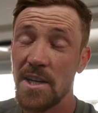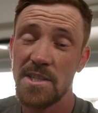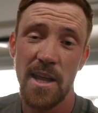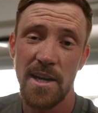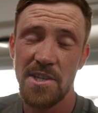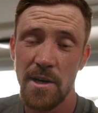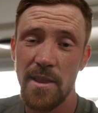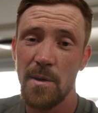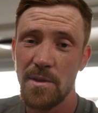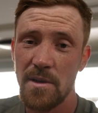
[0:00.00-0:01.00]
I just thought I'd share
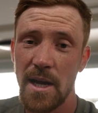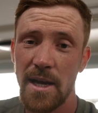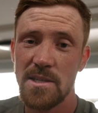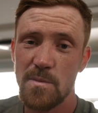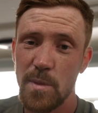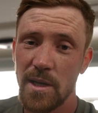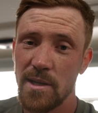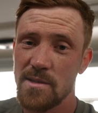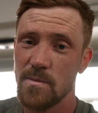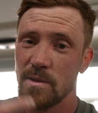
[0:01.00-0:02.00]
that with you guys
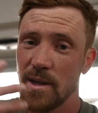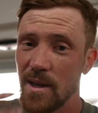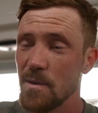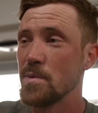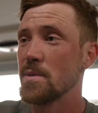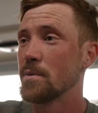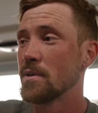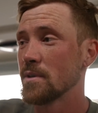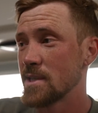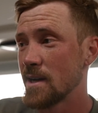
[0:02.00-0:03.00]
because when other
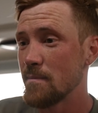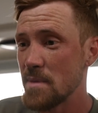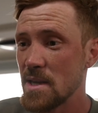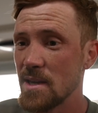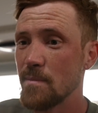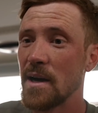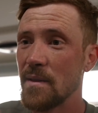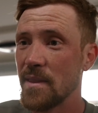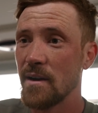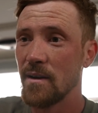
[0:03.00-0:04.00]
people tell me
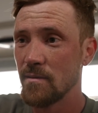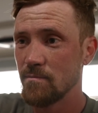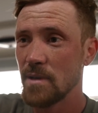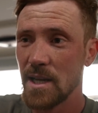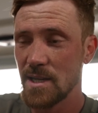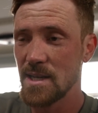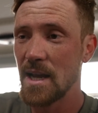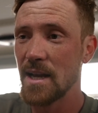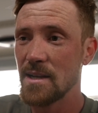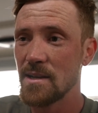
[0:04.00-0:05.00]
about their
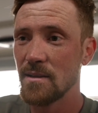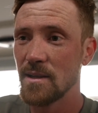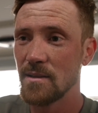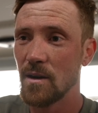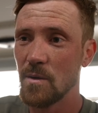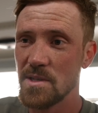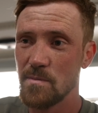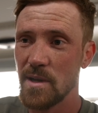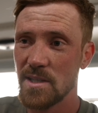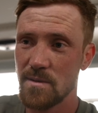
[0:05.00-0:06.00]
anxiety, it always
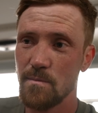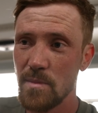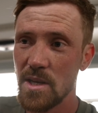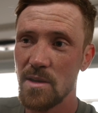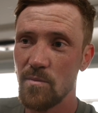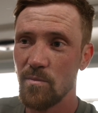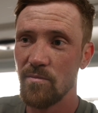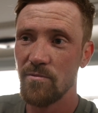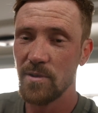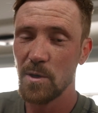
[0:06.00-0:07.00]
makes me
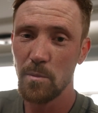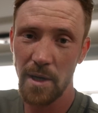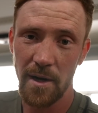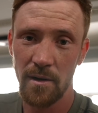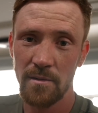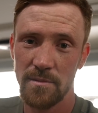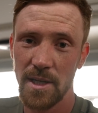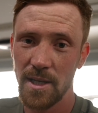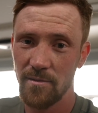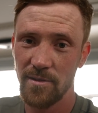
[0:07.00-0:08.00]
feel better
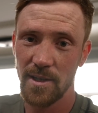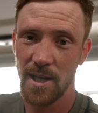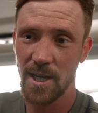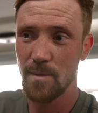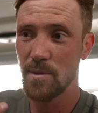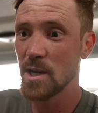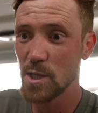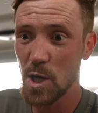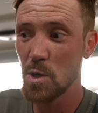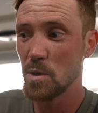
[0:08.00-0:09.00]
and feel like I'm not
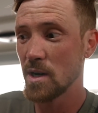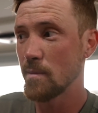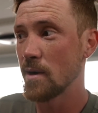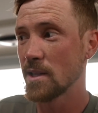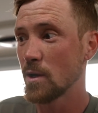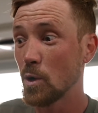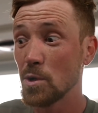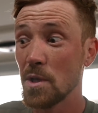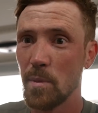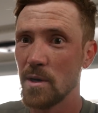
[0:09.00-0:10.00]
alone and I'm not the
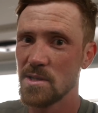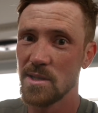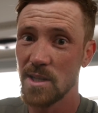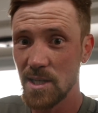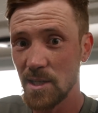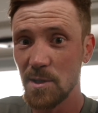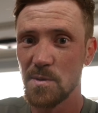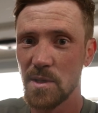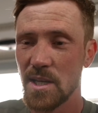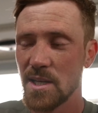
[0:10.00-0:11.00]
only person that
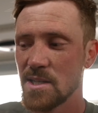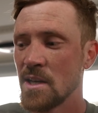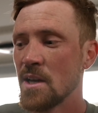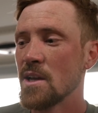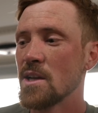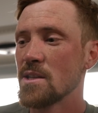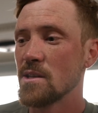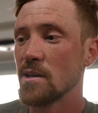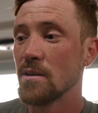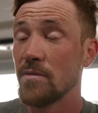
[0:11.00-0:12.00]
deals with this.
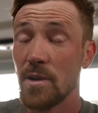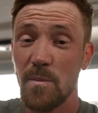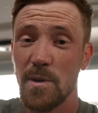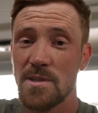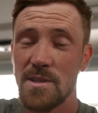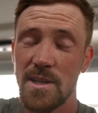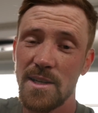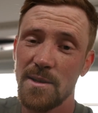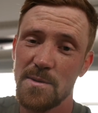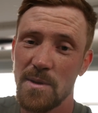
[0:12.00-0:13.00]
So if you're a person that
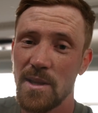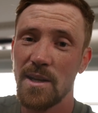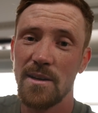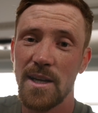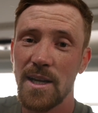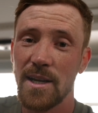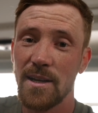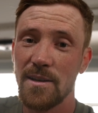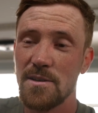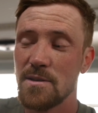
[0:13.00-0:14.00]
deals with it
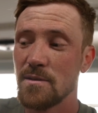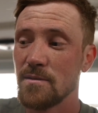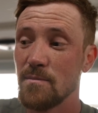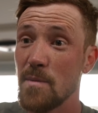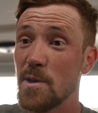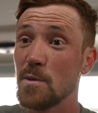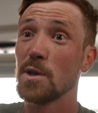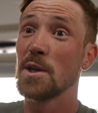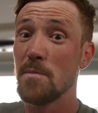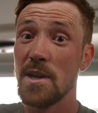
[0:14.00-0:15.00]
and maybe you
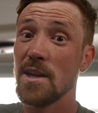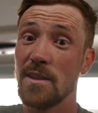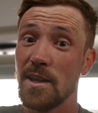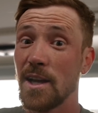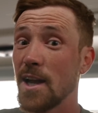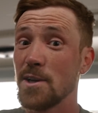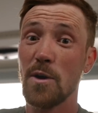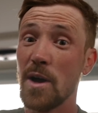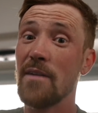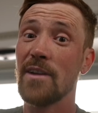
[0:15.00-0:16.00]
look at me and think I
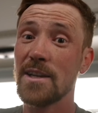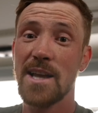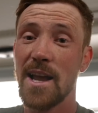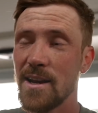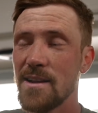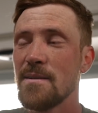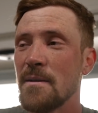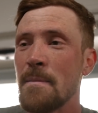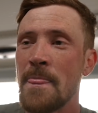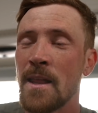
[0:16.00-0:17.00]
don't have anxiety,
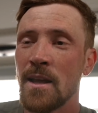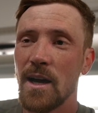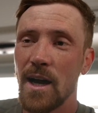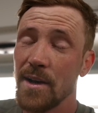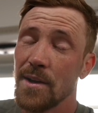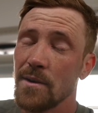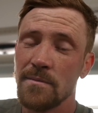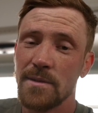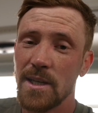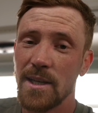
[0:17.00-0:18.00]
I do,
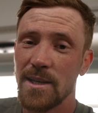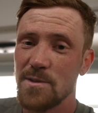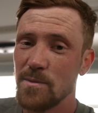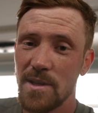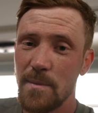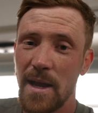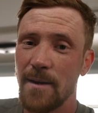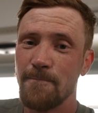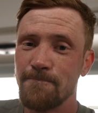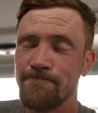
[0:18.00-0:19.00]
and it's really
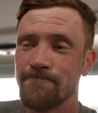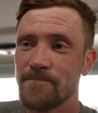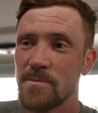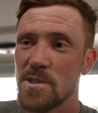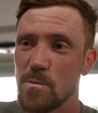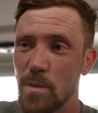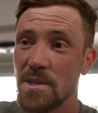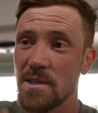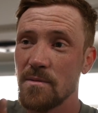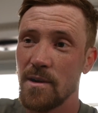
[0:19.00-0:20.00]
bad,
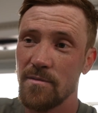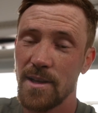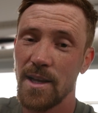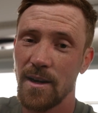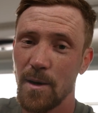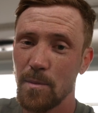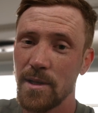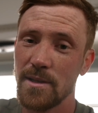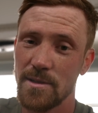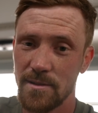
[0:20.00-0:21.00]
especially when I fly in
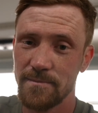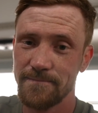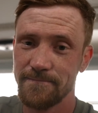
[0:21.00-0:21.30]
airplanes.